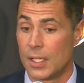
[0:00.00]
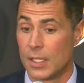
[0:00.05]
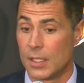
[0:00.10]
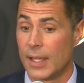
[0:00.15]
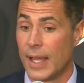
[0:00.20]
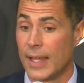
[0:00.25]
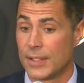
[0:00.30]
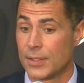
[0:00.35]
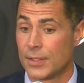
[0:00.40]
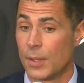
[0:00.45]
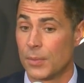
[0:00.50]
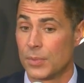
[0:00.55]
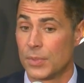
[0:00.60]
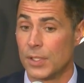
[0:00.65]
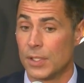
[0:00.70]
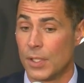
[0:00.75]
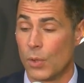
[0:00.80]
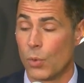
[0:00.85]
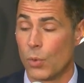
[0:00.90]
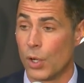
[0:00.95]
that's
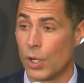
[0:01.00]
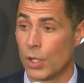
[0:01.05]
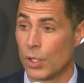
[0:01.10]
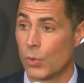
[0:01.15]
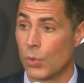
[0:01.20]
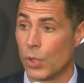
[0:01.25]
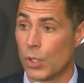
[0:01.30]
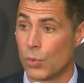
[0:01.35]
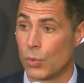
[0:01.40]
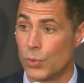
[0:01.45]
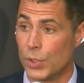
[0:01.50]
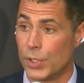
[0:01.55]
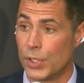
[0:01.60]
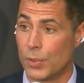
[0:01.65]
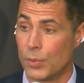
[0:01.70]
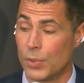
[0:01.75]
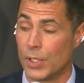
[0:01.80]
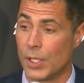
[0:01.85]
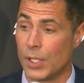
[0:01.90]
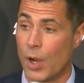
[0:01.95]
something that we're gonna work really,
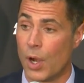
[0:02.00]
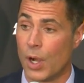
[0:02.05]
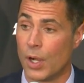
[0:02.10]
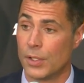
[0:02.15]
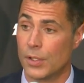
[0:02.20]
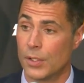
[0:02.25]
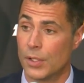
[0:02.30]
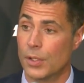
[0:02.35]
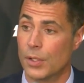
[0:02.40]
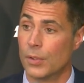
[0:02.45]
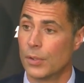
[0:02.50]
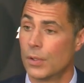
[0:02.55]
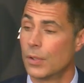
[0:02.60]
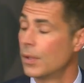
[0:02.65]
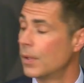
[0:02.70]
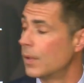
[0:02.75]
really hard to do.